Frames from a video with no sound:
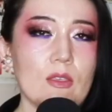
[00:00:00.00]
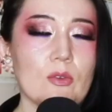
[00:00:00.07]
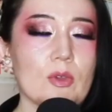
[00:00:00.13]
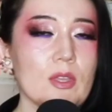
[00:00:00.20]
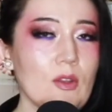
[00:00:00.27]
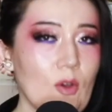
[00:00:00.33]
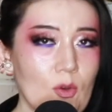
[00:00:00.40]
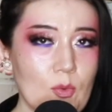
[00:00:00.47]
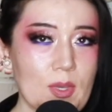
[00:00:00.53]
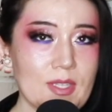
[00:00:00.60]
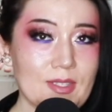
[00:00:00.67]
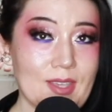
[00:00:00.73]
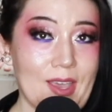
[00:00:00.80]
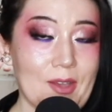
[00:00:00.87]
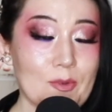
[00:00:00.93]
You can
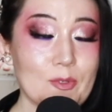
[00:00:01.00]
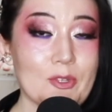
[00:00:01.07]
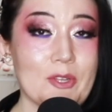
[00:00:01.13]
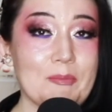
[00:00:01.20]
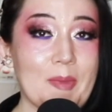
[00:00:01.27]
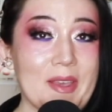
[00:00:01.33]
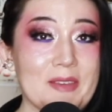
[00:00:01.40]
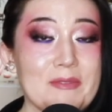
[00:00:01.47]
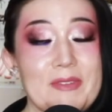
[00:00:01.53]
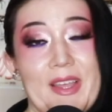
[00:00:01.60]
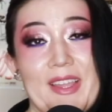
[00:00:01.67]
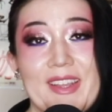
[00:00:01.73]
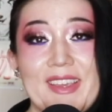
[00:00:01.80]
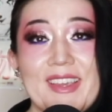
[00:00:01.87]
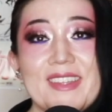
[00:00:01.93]
always count on Mike
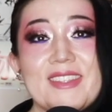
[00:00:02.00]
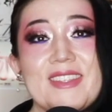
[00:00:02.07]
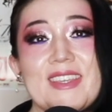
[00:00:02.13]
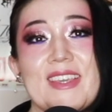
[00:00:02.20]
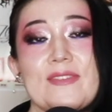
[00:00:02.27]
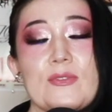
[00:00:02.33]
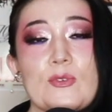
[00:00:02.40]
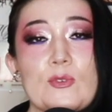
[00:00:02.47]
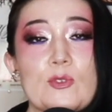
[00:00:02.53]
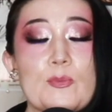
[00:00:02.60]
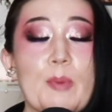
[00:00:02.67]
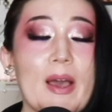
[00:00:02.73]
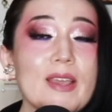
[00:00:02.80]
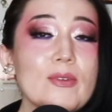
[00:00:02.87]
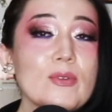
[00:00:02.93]
Flanagan to give you
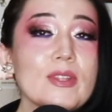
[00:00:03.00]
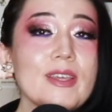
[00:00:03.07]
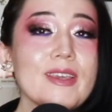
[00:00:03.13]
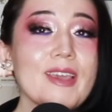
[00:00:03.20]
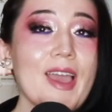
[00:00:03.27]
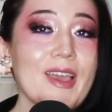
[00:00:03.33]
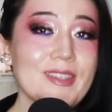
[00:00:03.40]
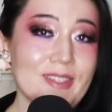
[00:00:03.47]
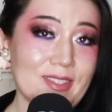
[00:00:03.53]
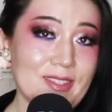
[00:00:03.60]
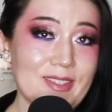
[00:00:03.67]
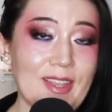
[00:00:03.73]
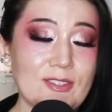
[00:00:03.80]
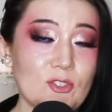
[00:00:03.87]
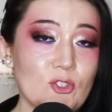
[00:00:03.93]
spiraling
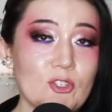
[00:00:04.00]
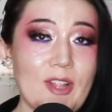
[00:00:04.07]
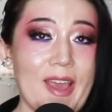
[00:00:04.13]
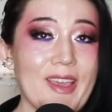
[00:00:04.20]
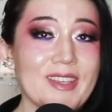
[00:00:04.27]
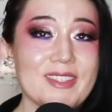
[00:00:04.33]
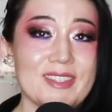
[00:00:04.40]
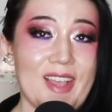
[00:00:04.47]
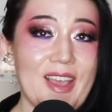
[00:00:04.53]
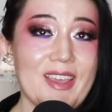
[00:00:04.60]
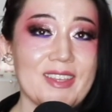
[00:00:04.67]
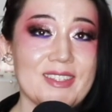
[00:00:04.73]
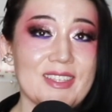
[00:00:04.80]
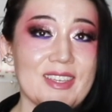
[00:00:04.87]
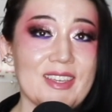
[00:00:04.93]
existential
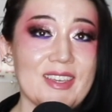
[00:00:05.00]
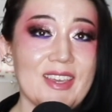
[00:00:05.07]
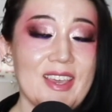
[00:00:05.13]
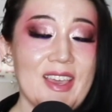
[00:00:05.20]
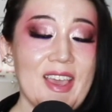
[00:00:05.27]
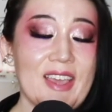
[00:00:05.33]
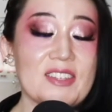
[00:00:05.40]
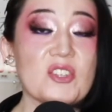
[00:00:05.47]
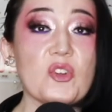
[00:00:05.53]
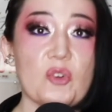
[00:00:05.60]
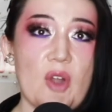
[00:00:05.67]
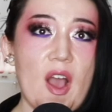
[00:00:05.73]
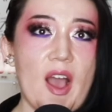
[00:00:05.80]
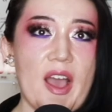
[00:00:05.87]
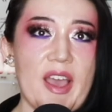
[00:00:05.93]
anxiety and
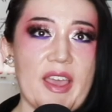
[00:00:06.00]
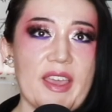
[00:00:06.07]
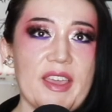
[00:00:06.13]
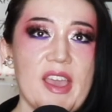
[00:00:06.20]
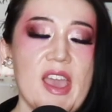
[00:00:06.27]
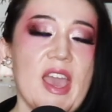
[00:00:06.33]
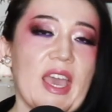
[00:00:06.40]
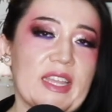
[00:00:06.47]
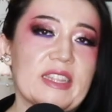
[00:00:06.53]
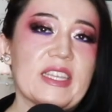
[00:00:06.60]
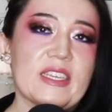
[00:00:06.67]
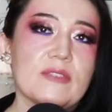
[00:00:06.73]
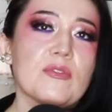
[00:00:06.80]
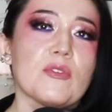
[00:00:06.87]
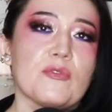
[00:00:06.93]
cry and
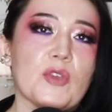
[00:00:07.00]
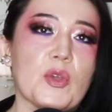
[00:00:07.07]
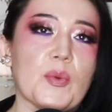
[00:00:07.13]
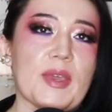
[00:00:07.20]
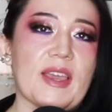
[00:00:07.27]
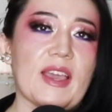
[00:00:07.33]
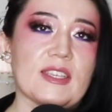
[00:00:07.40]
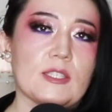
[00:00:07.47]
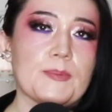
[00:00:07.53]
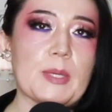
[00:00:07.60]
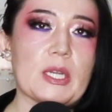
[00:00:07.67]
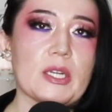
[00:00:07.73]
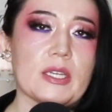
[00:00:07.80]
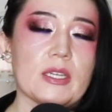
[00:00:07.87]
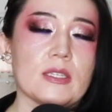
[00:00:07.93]
leave the viewing
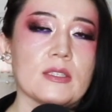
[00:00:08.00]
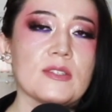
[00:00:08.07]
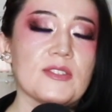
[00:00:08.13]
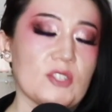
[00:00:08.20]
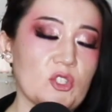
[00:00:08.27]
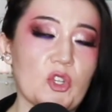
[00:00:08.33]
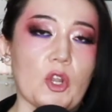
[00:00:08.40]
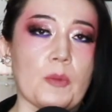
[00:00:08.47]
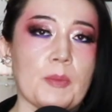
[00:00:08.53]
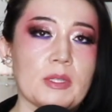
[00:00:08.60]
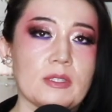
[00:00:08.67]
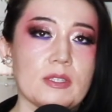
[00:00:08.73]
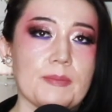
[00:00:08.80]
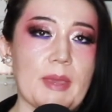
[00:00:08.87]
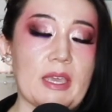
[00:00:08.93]
experience
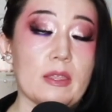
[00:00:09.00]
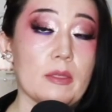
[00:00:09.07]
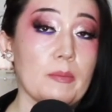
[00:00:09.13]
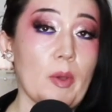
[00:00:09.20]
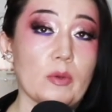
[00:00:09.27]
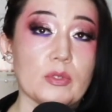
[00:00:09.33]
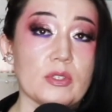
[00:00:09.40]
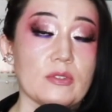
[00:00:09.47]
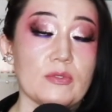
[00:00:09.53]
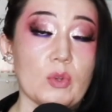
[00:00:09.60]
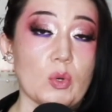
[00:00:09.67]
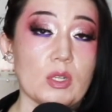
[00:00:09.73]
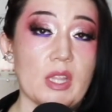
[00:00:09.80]
determined to make the most of your